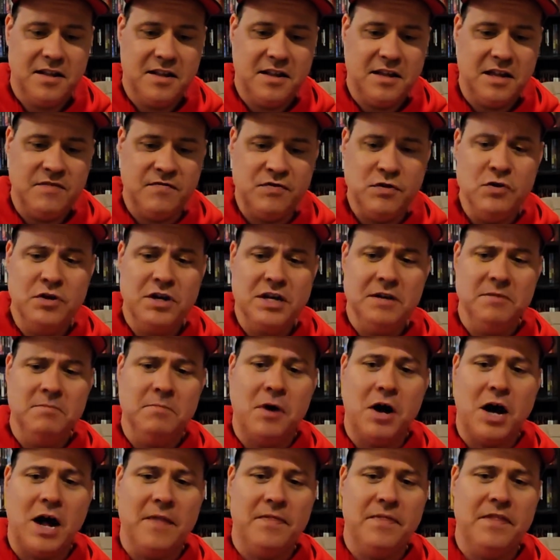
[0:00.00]
If you can
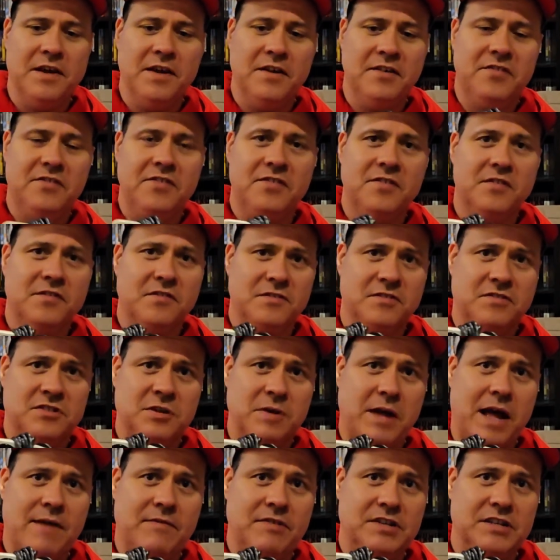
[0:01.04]
mod this to have a